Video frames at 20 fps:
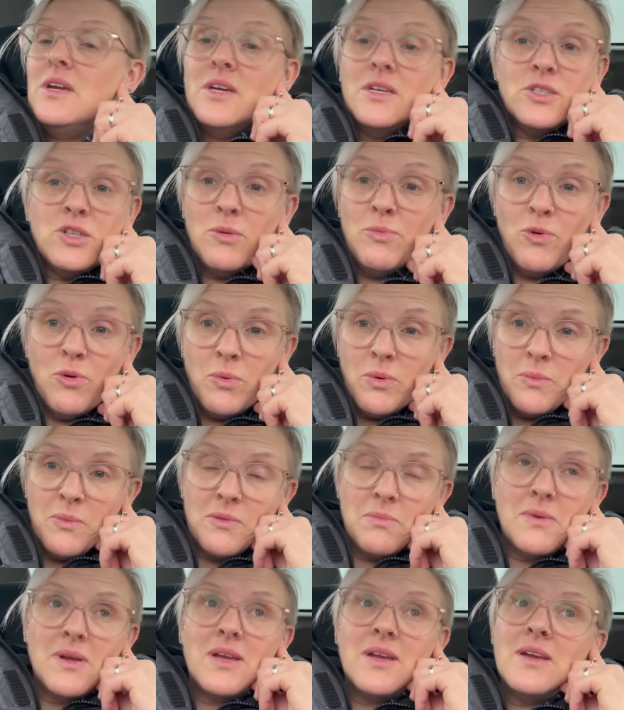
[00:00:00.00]
So I brought one
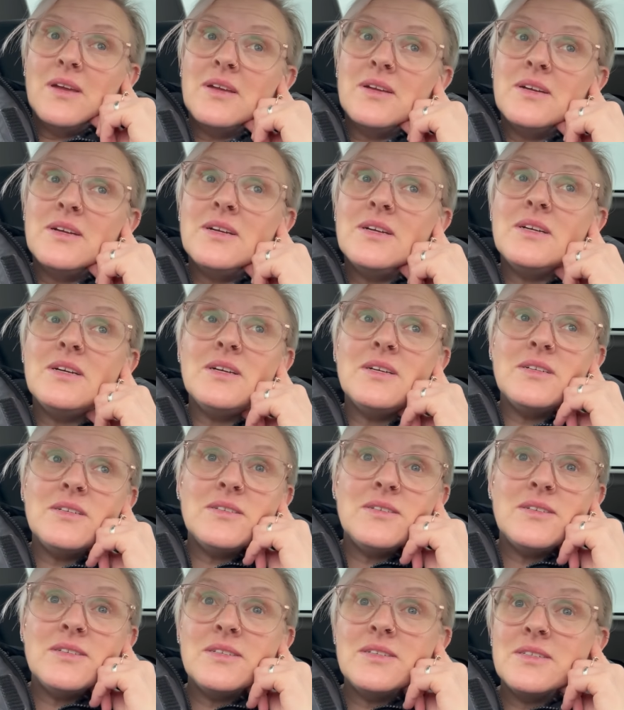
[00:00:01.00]
with me
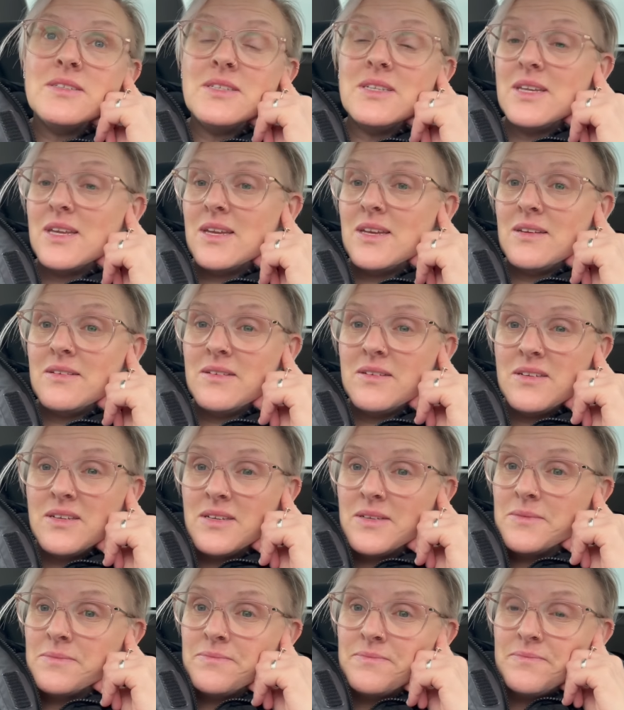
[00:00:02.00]
today.
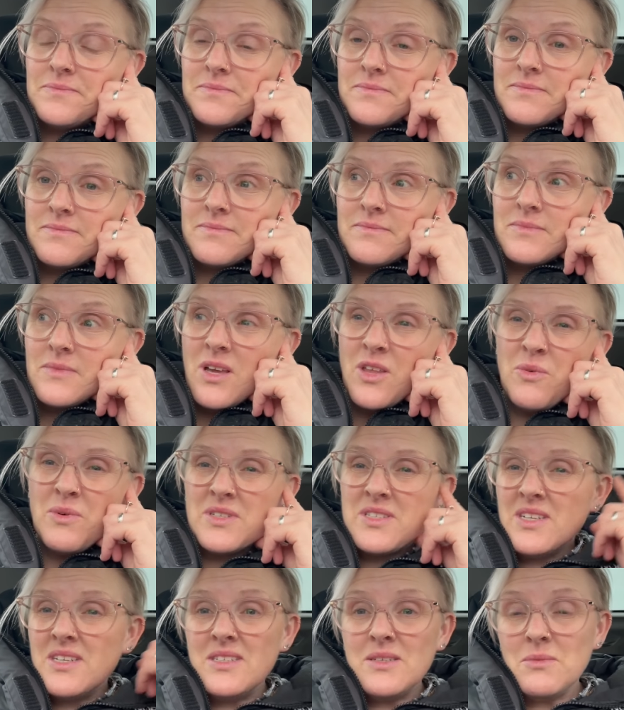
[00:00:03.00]

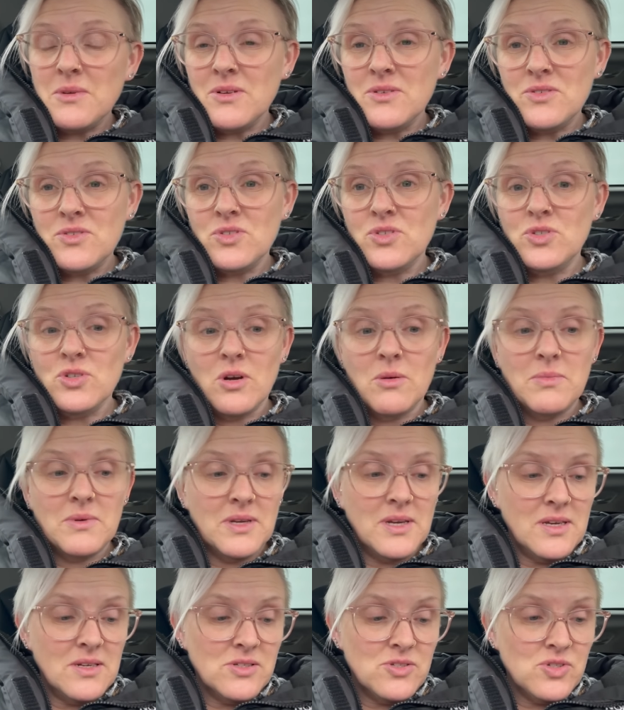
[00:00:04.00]
Otherwise, I end up going to the shop and
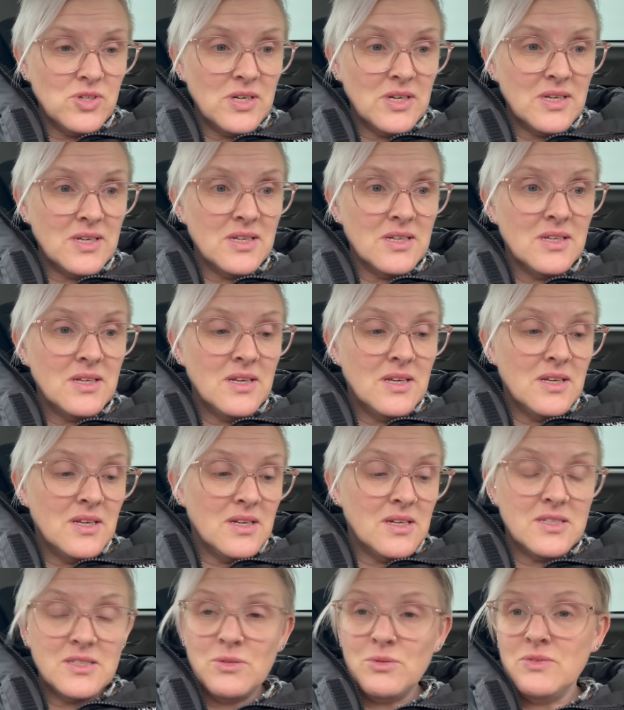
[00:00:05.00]
getting a drink.
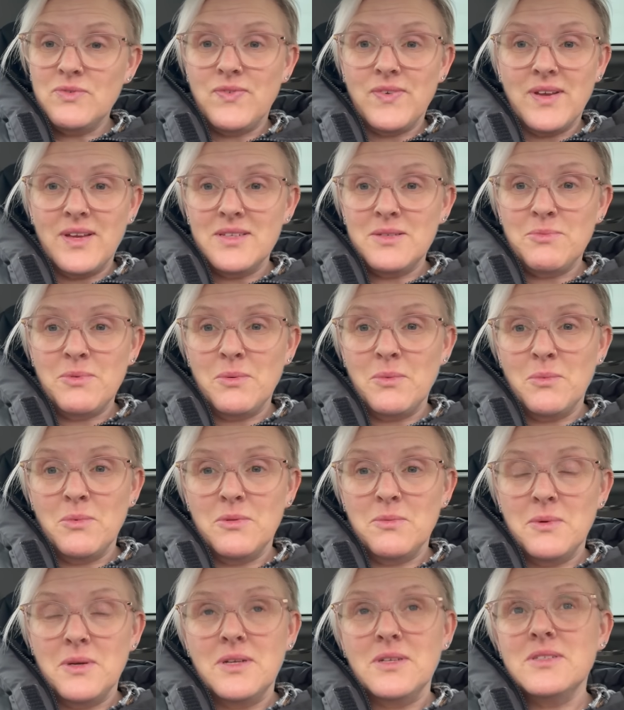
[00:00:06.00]
Because I always forget to bring one
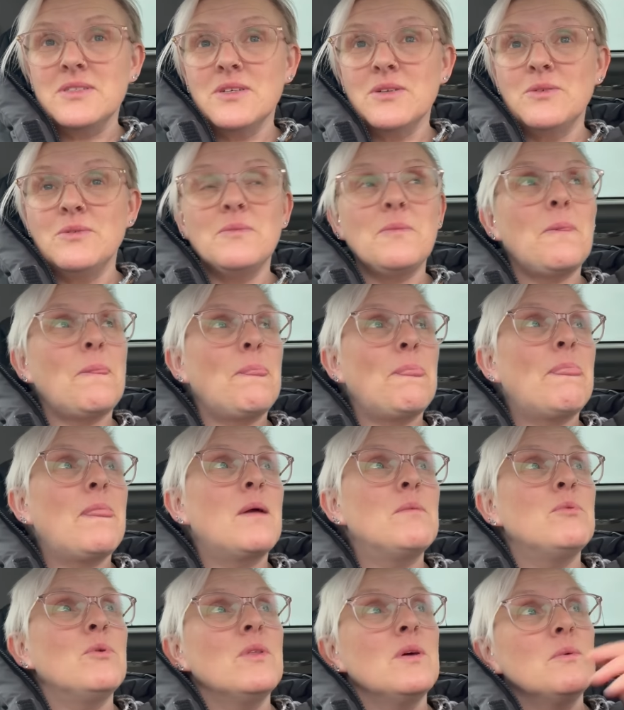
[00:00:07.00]
with me. So
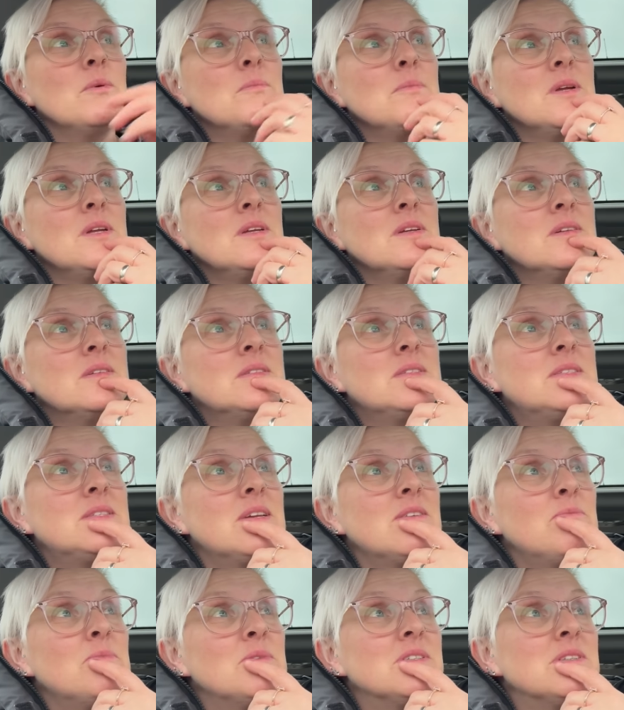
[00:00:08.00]
I bought that with me to
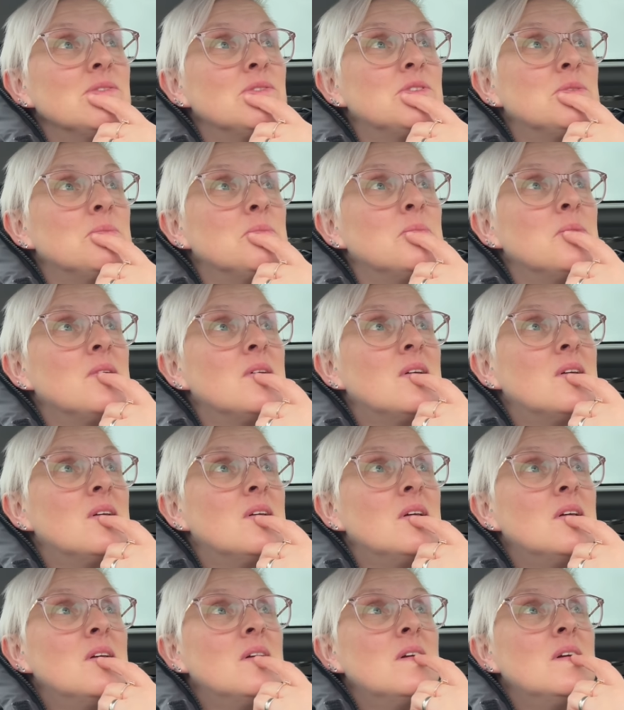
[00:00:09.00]
save myself some
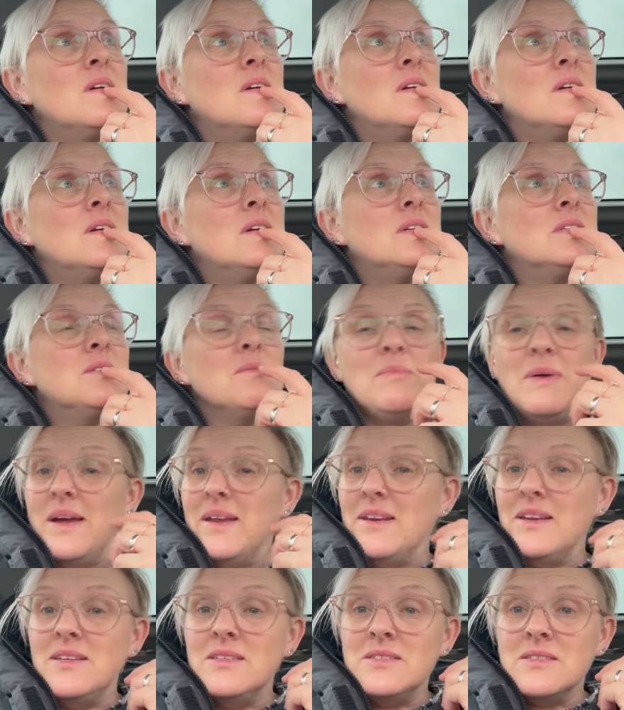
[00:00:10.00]

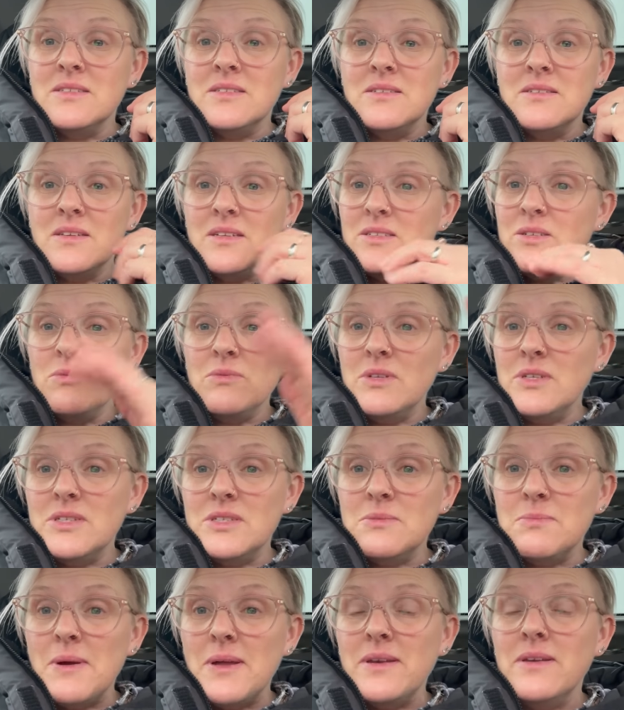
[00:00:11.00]
pennies that I don't need to
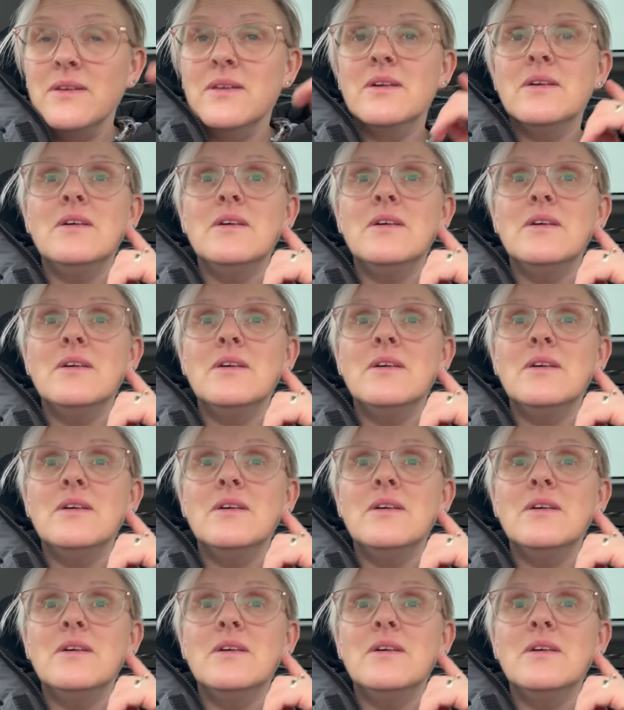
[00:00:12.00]
spend.